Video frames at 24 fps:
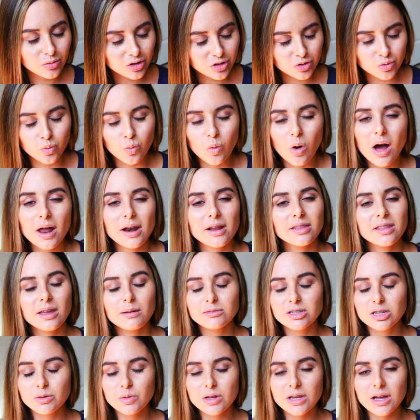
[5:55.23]
just wanted
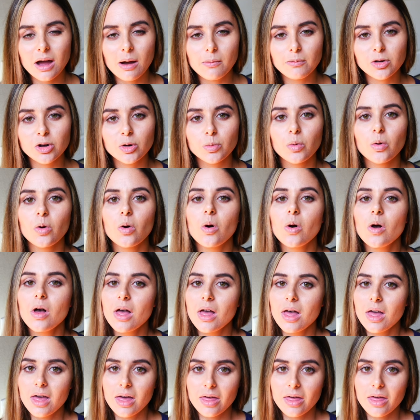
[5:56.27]
them to be comfortable,